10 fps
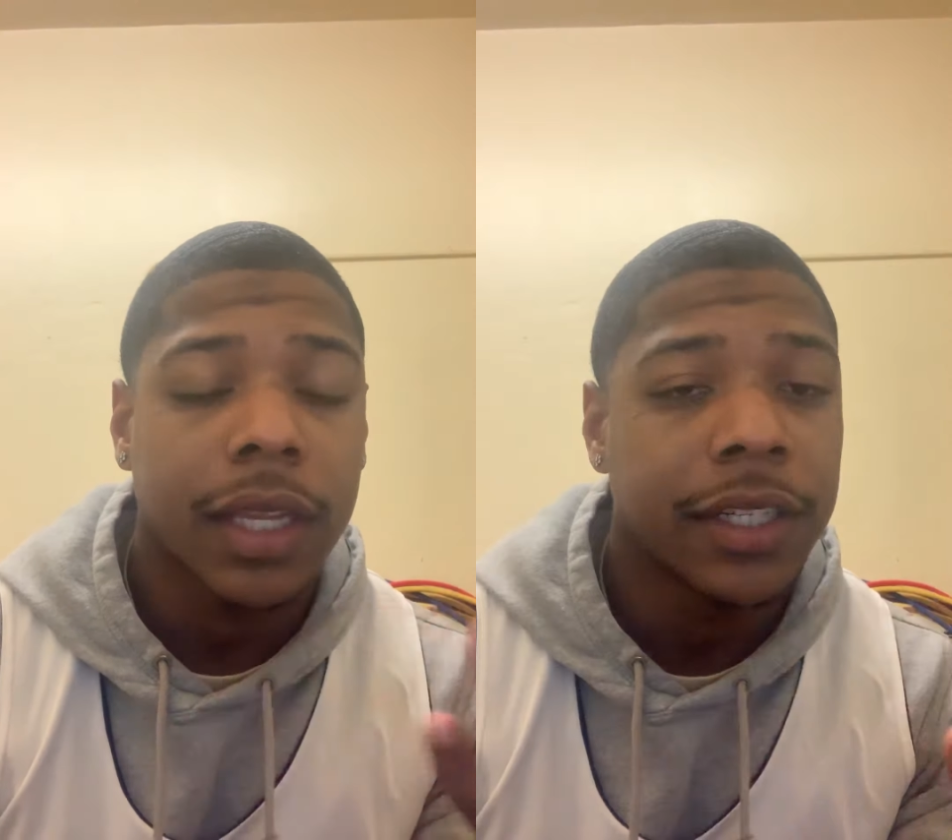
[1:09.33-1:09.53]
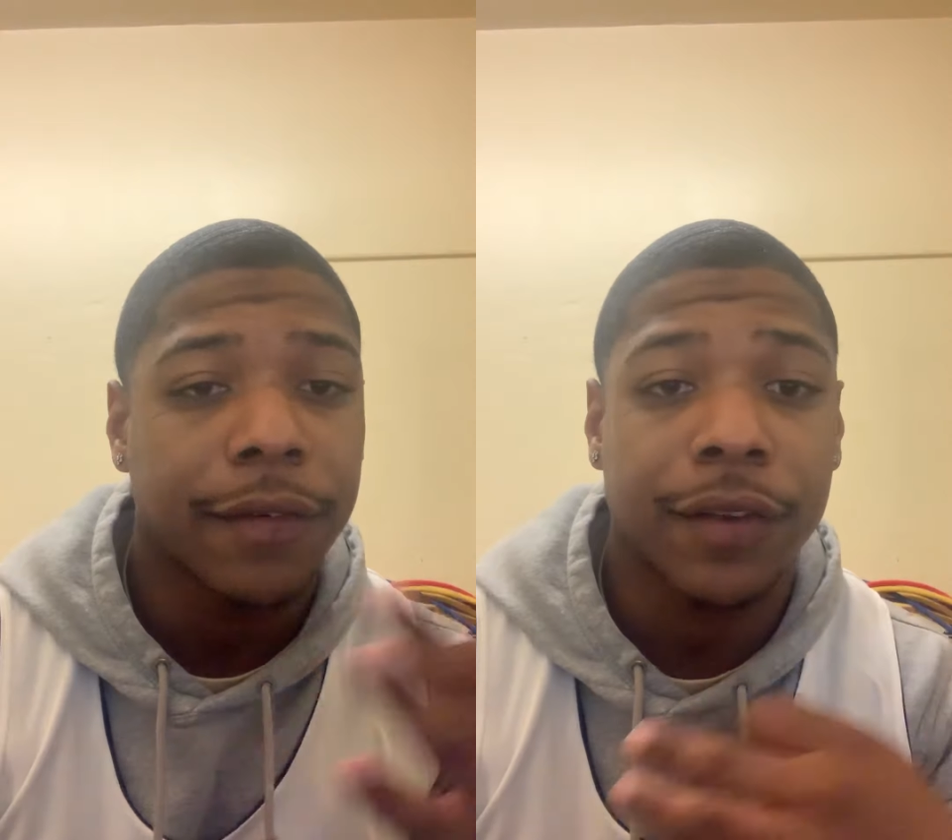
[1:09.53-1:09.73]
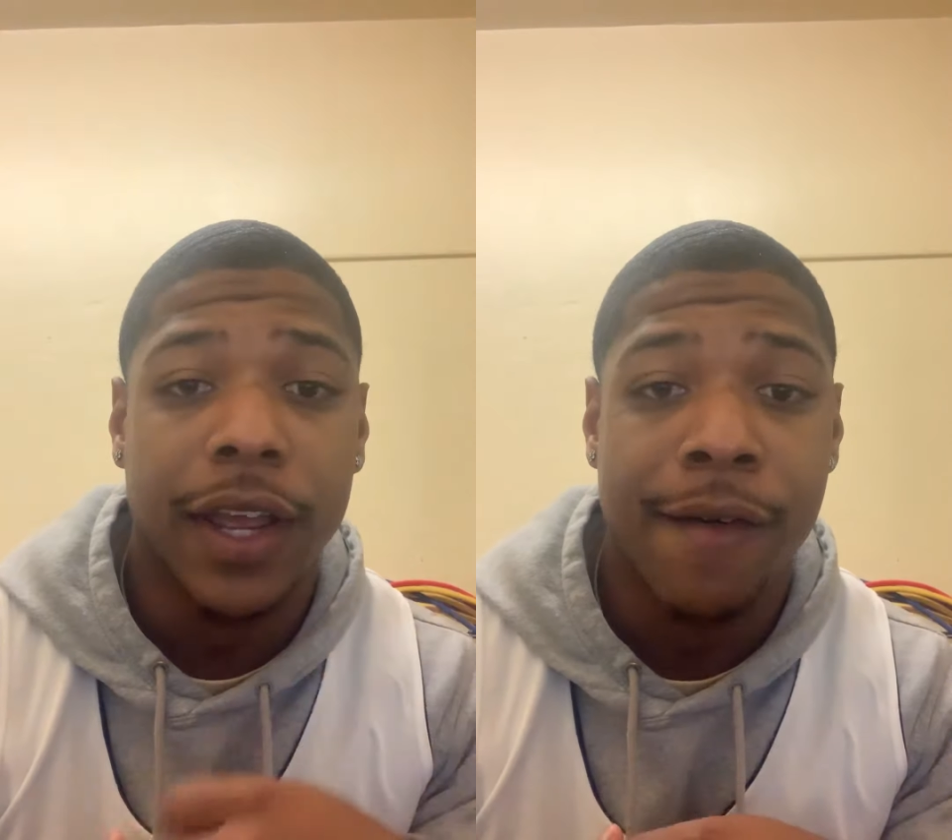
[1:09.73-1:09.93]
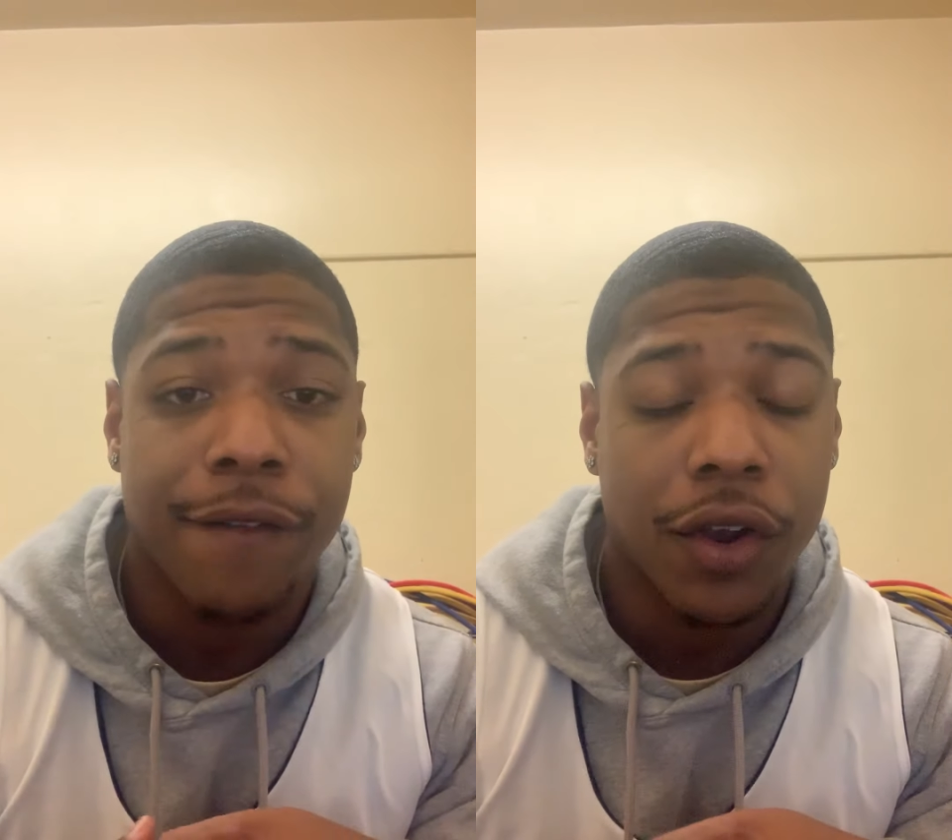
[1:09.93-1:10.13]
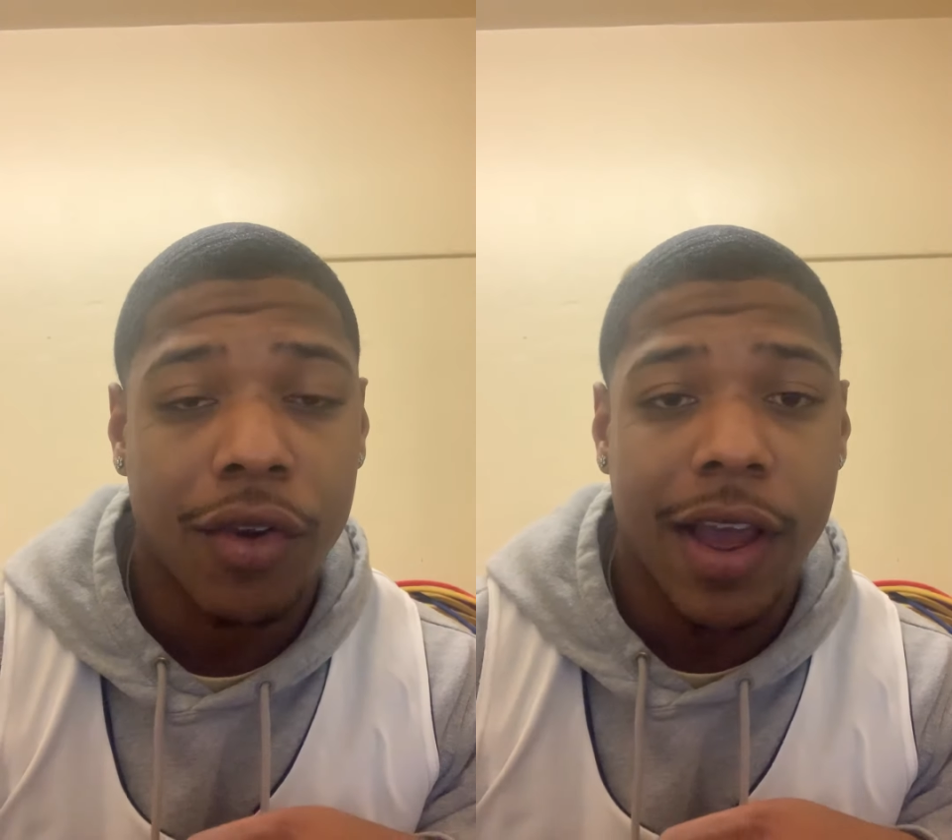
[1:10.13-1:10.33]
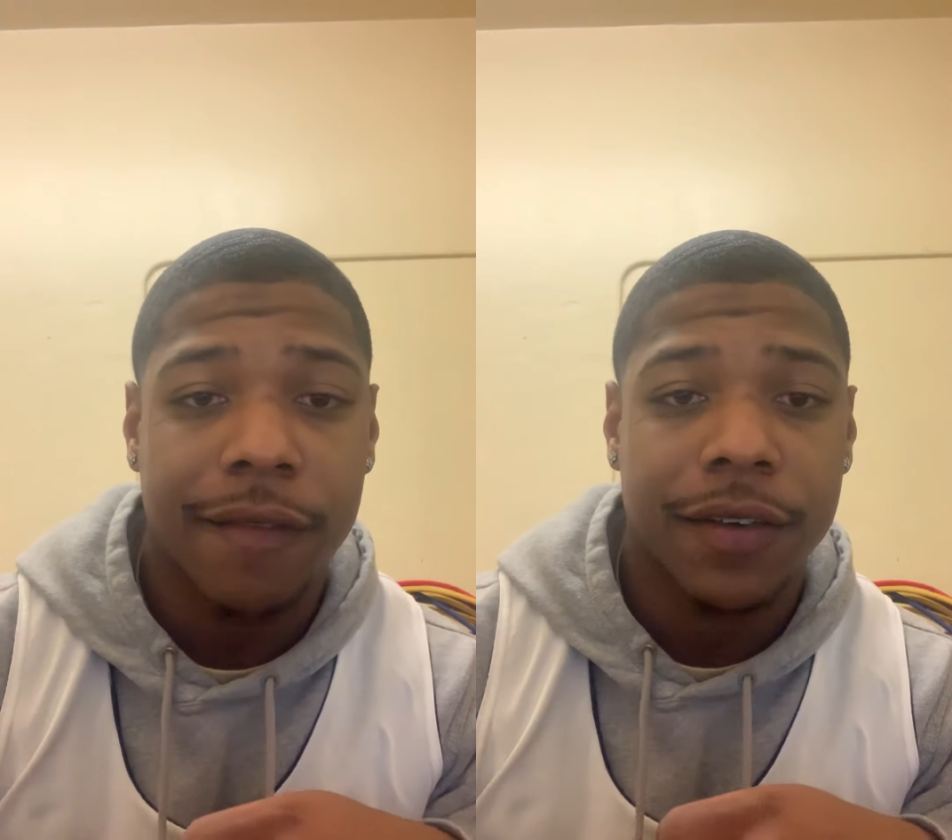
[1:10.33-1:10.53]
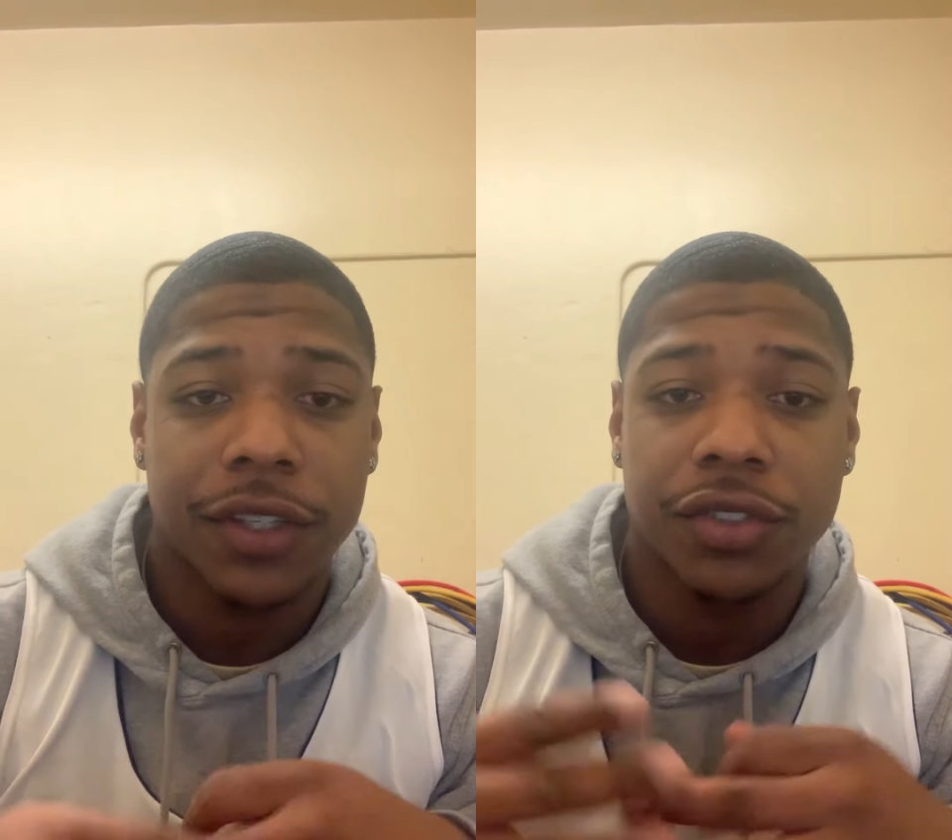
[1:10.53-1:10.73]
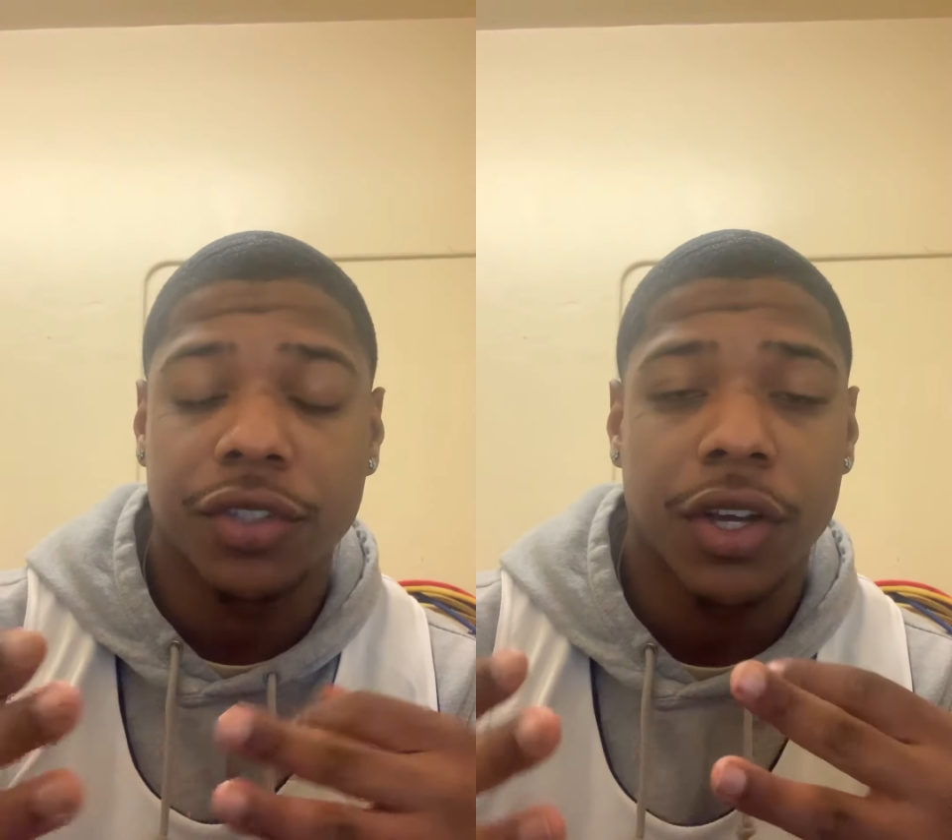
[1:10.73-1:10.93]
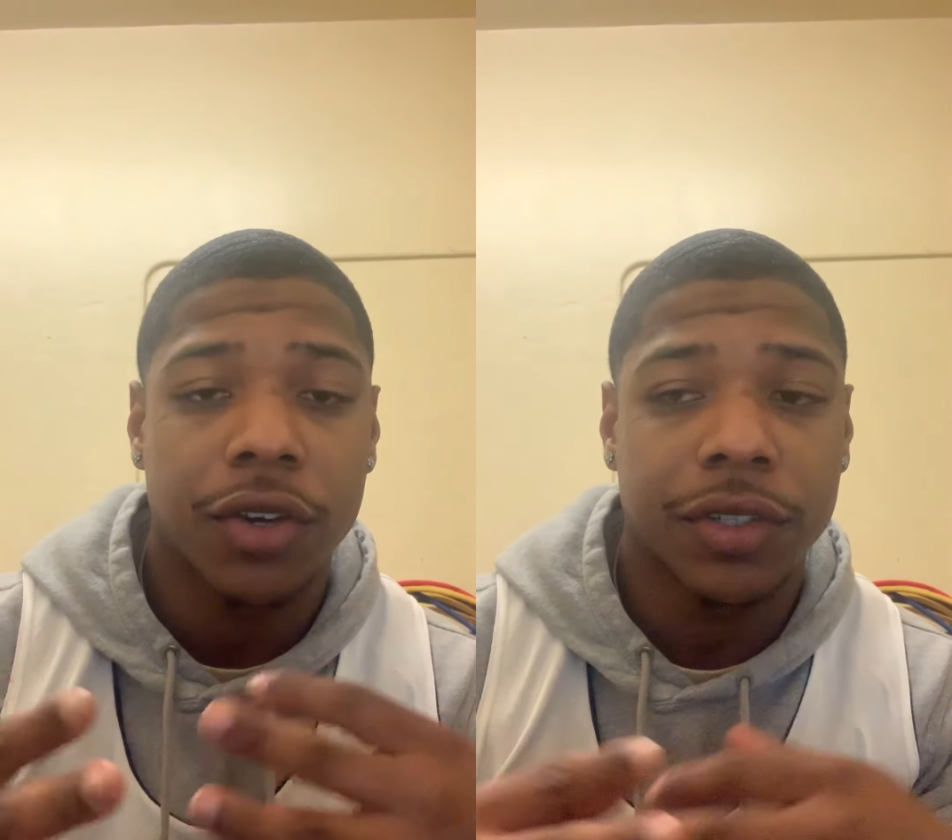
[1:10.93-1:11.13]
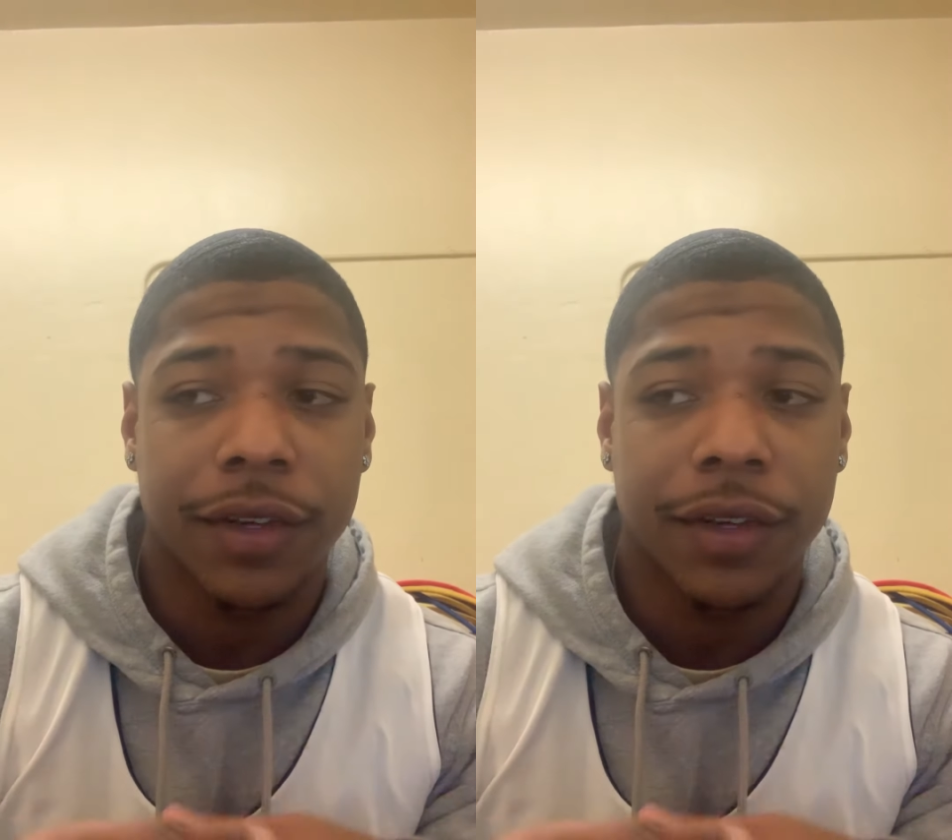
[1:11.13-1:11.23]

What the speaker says: different infographics,